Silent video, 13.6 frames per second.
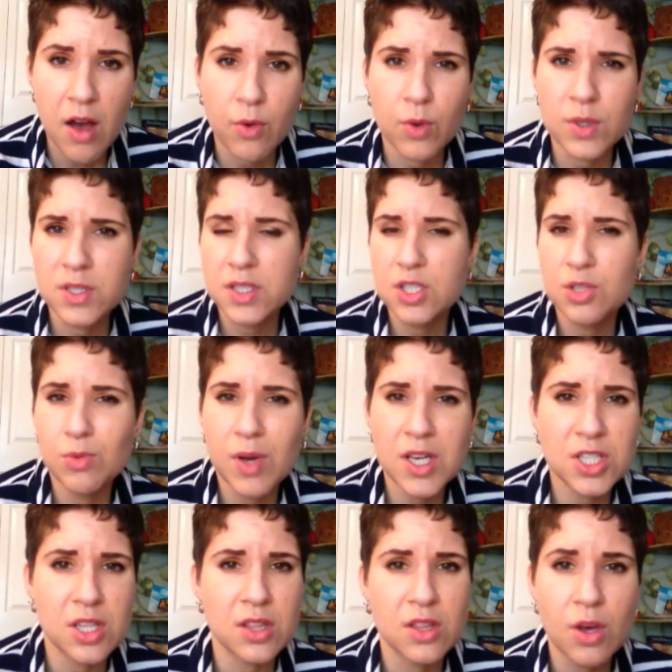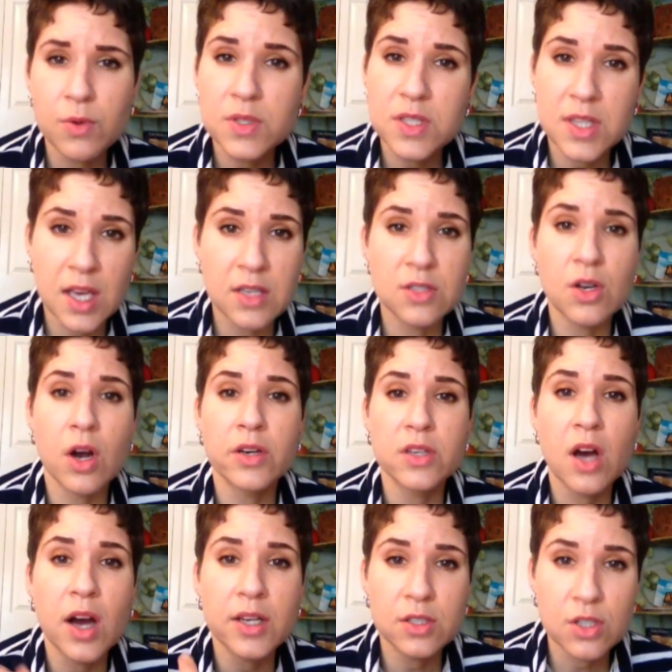or situation, those things are
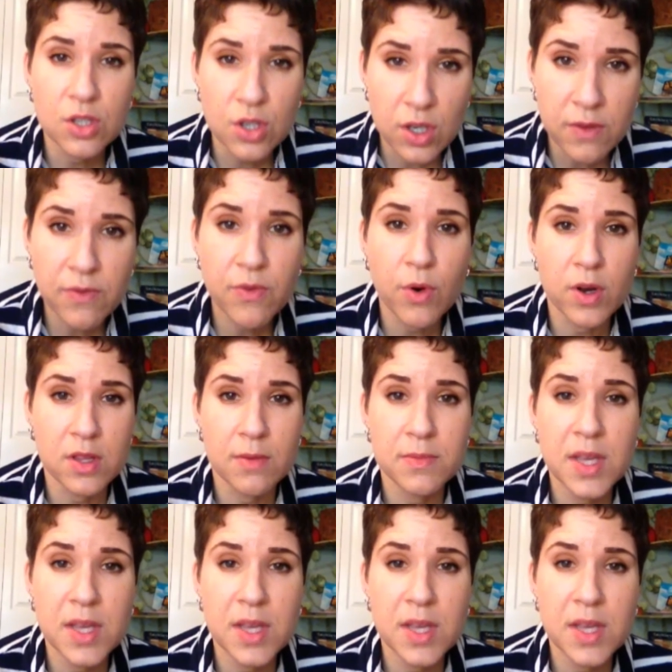not good for them.